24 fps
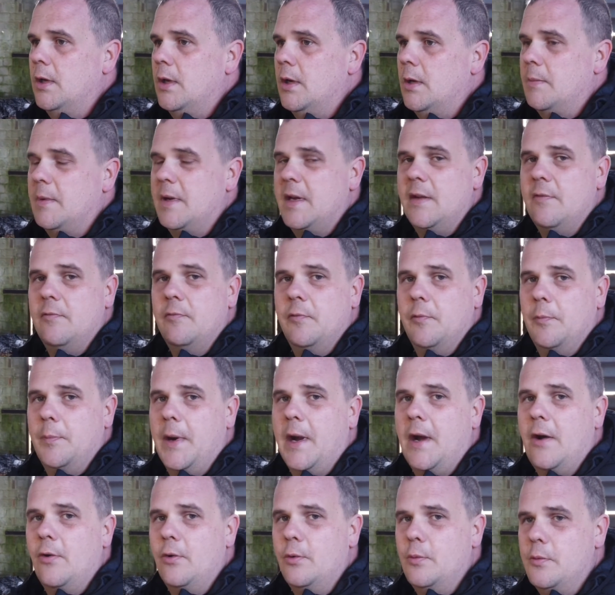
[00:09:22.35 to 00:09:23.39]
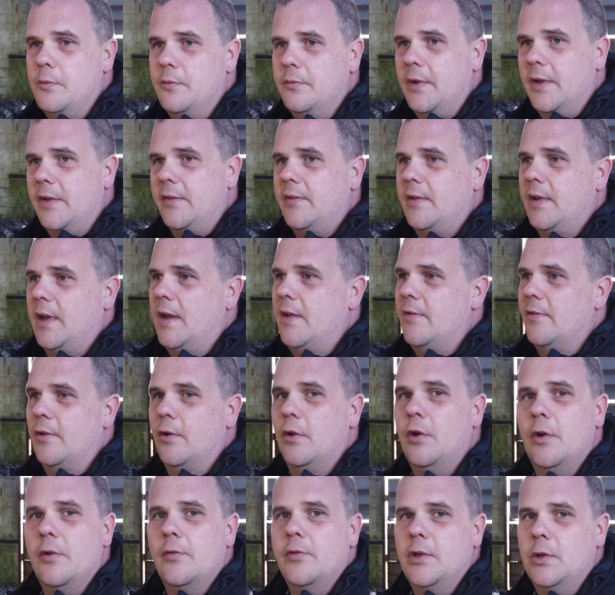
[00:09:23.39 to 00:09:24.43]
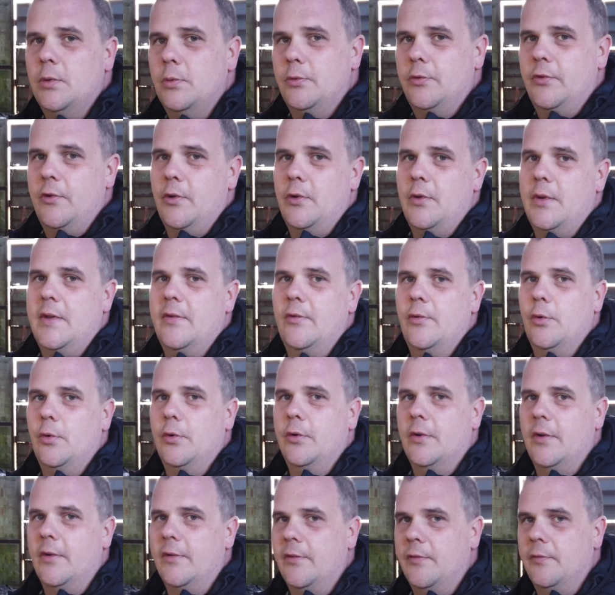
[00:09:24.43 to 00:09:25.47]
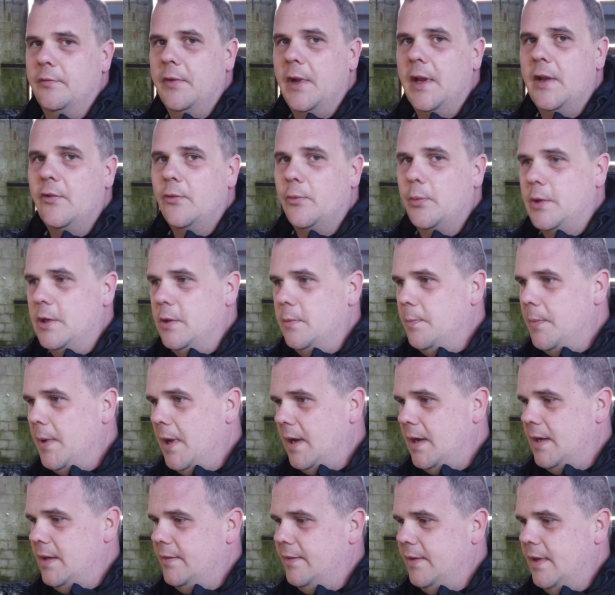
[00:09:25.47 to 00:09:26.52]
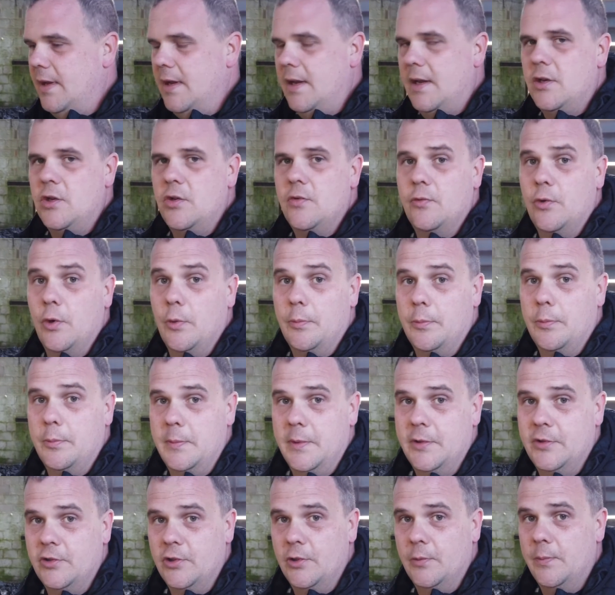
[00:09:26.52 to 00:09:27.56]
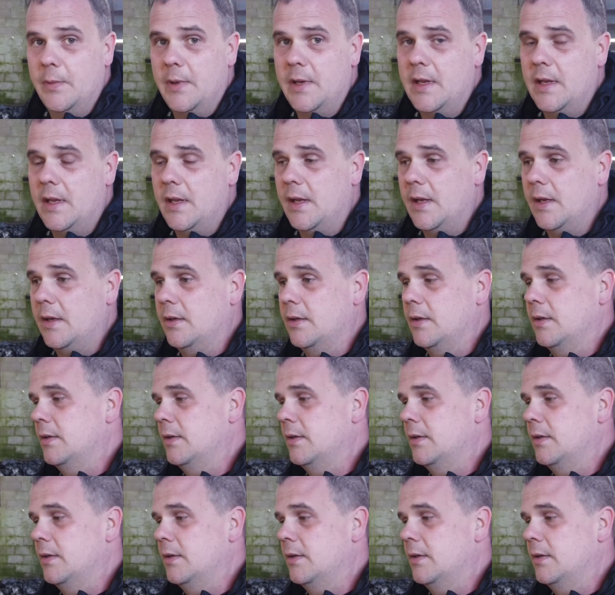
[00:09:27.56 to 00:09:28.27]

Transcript: I mean, even for paranormal investigators, a lot of you would do these organised events where you pay to get in, you've got permission to be there.